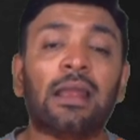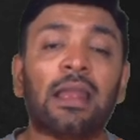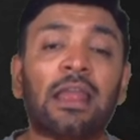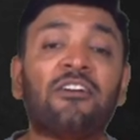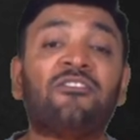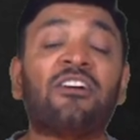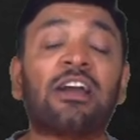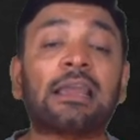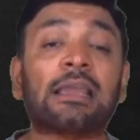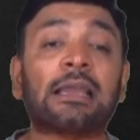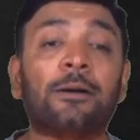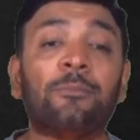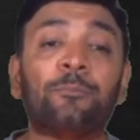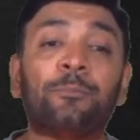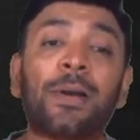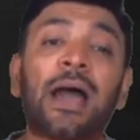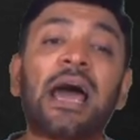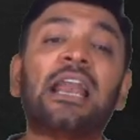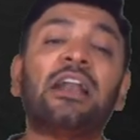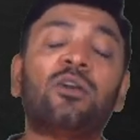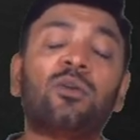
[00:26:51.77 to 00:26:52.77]
If I
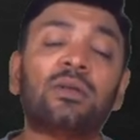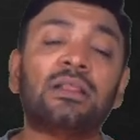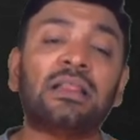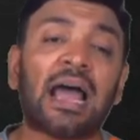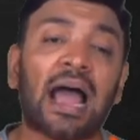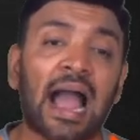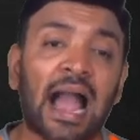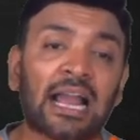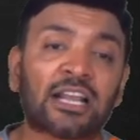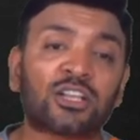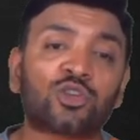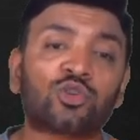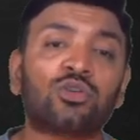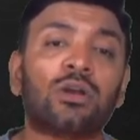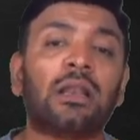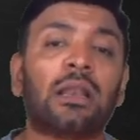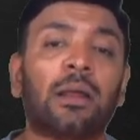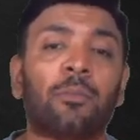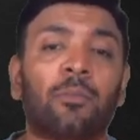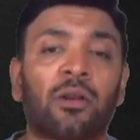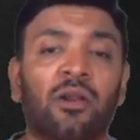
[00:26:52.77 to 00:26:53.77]
compare it with the
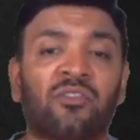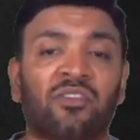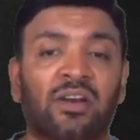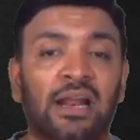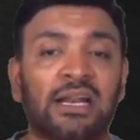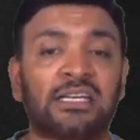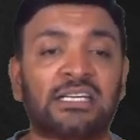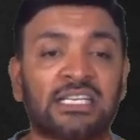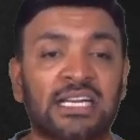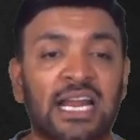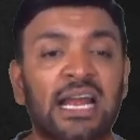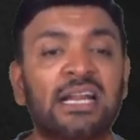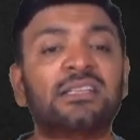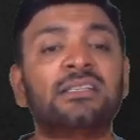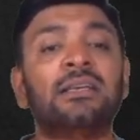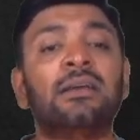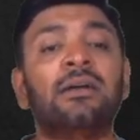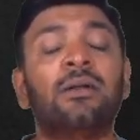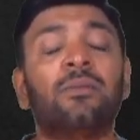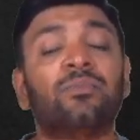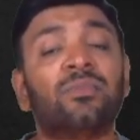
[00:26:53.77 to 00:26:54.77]
actual number of right
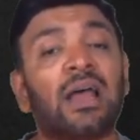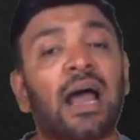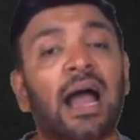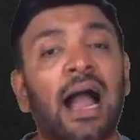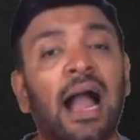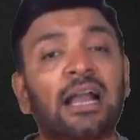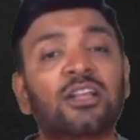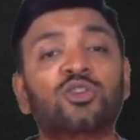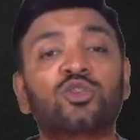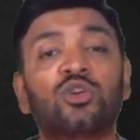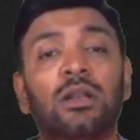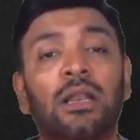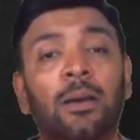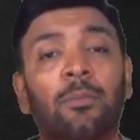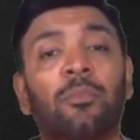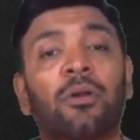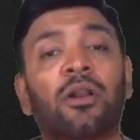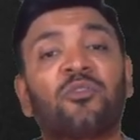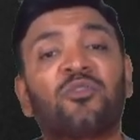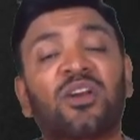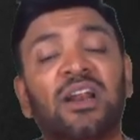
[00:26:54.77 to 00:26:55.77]
shares, the actual
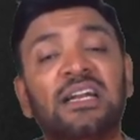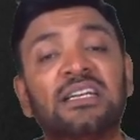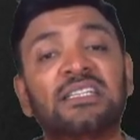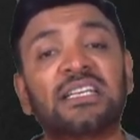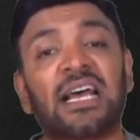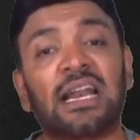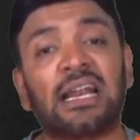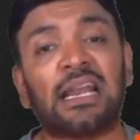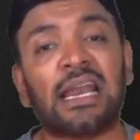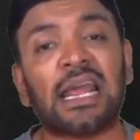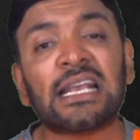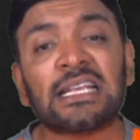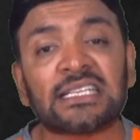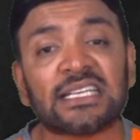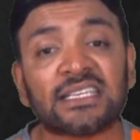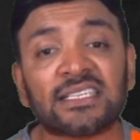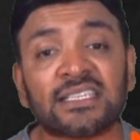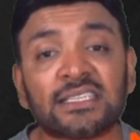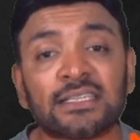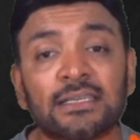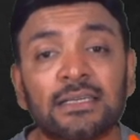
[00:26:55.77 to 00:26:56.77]
number of rights are in
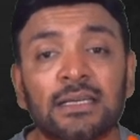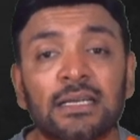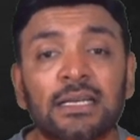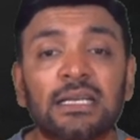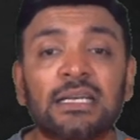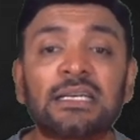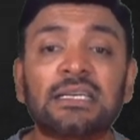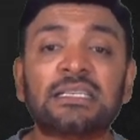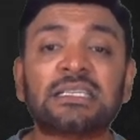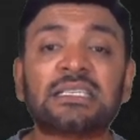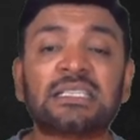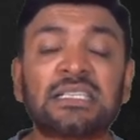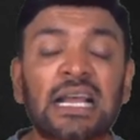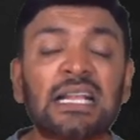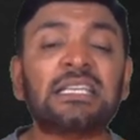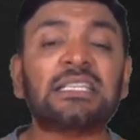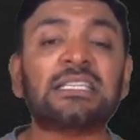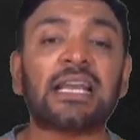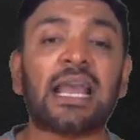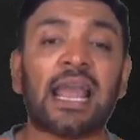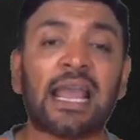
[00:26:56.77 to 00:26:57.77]
excess.
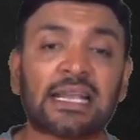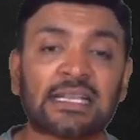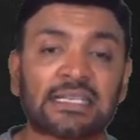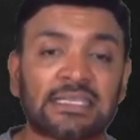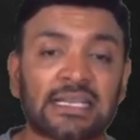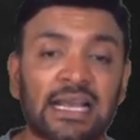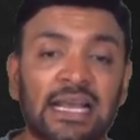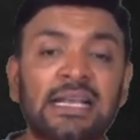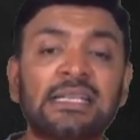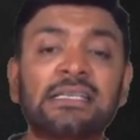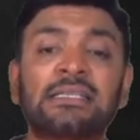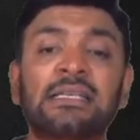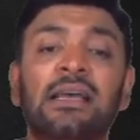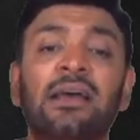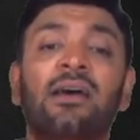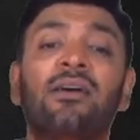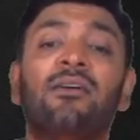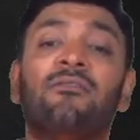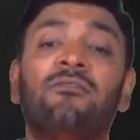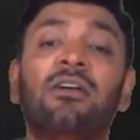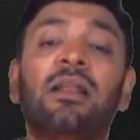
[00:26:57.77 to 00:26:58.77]
Such excess
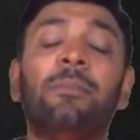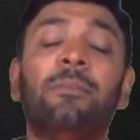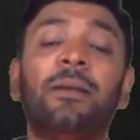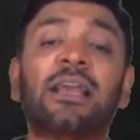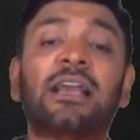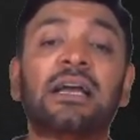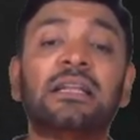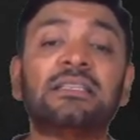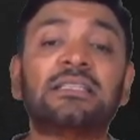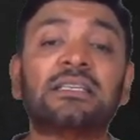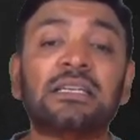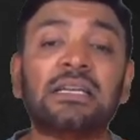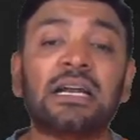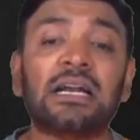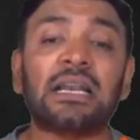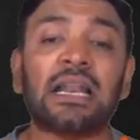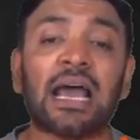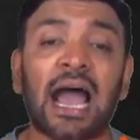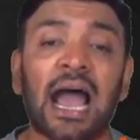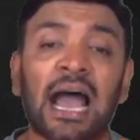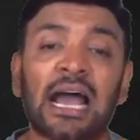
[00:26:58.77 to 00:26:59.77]
will be
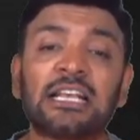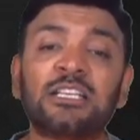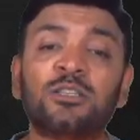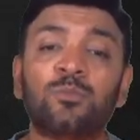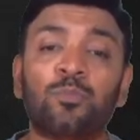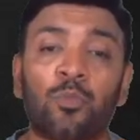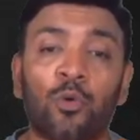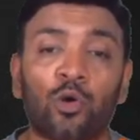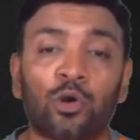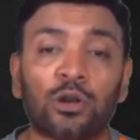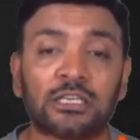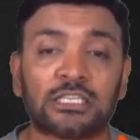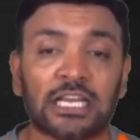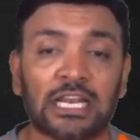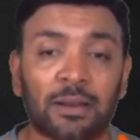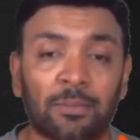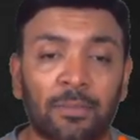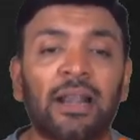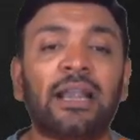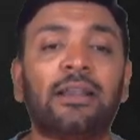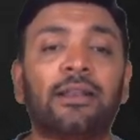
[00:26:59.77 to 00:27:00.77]
considered as bonus
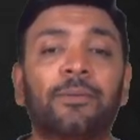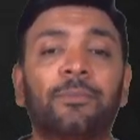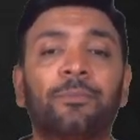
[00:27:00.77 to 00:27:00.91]
element.